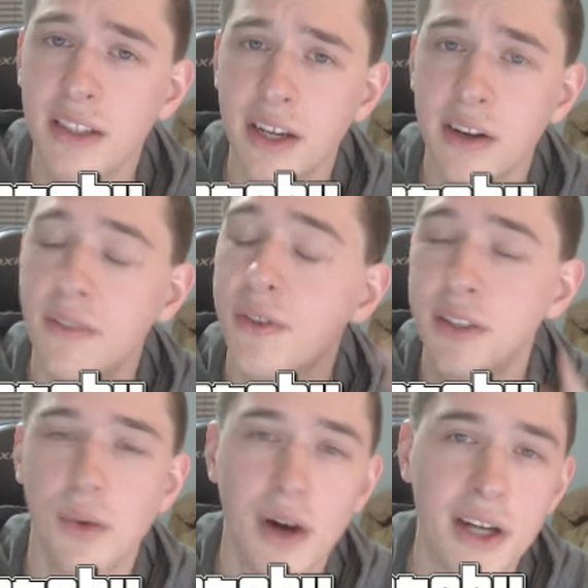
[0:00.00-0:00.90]
here, if you're
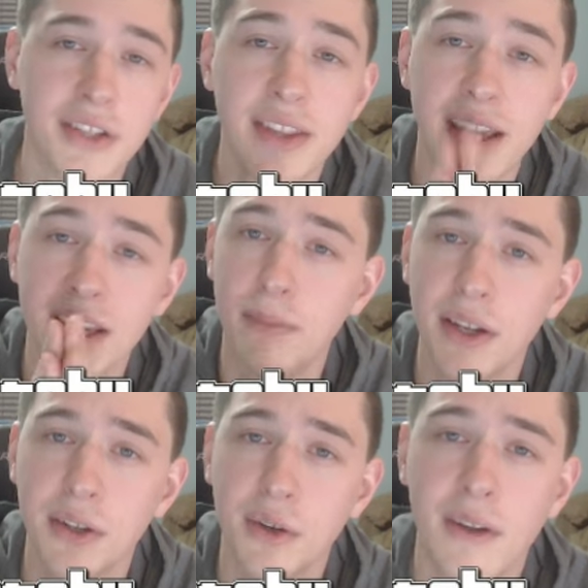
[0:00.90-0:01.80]
still watching, thank you, my
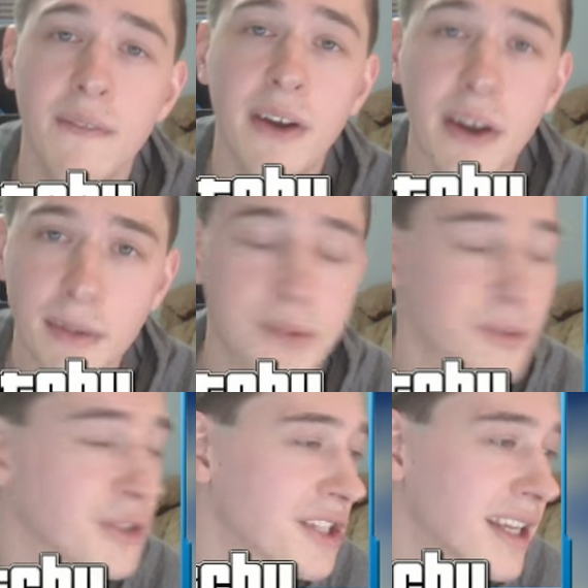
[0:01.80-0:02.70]
dude. Very much
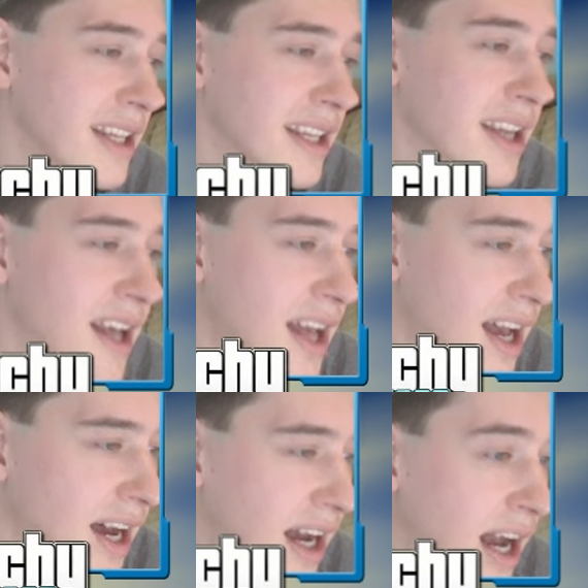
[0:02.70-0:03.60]
appreciated.
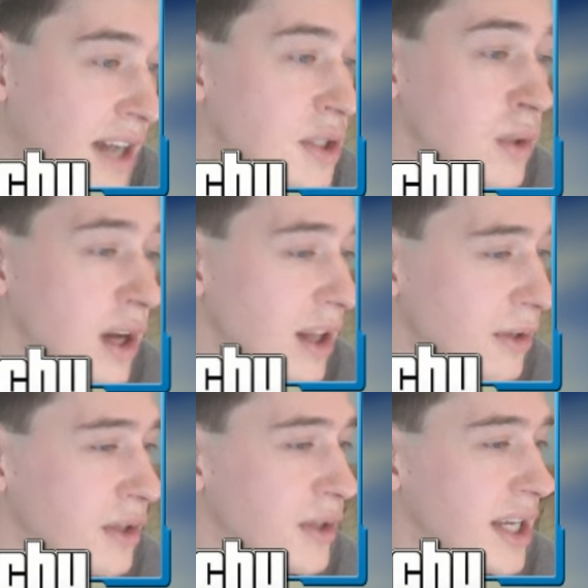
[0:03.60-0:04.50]
Uh, a two dollar
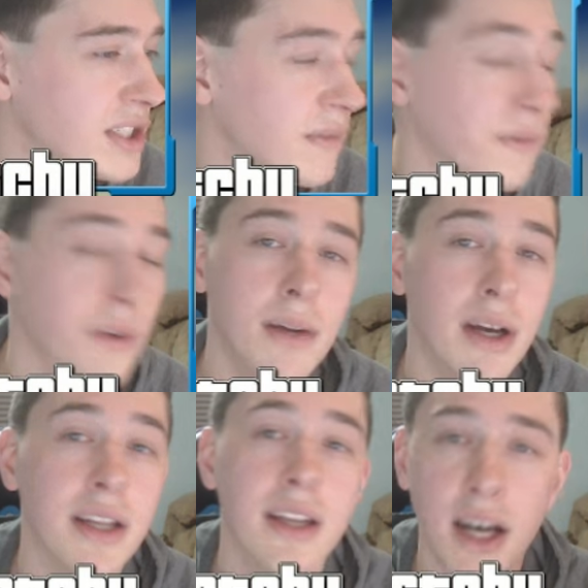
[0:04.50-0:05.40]
donation from
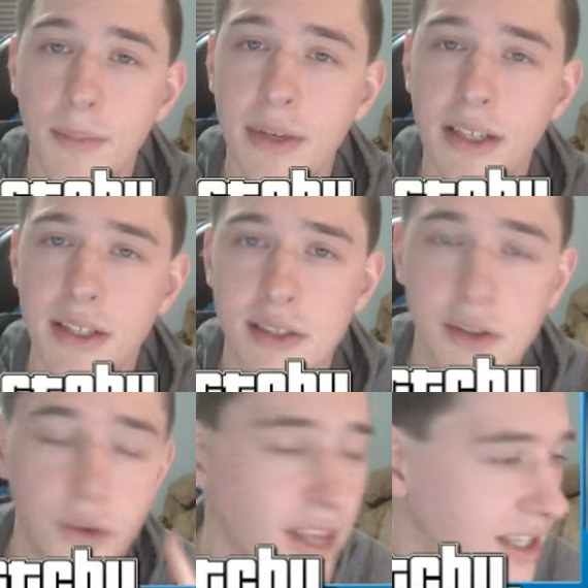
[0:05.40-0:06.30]
Anonymous,
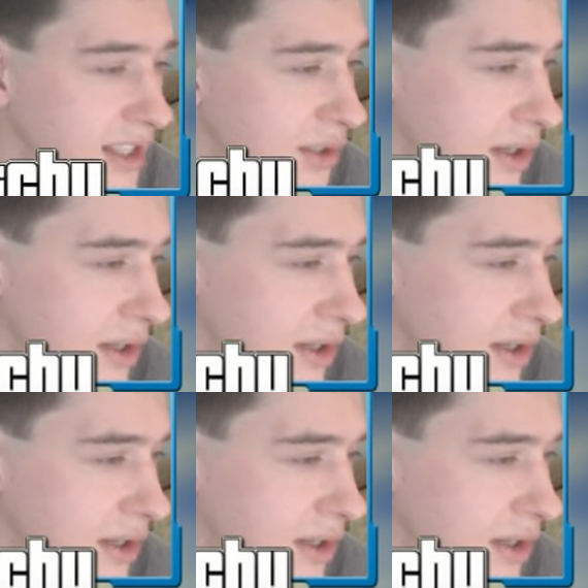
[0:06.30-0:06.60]
so thank you,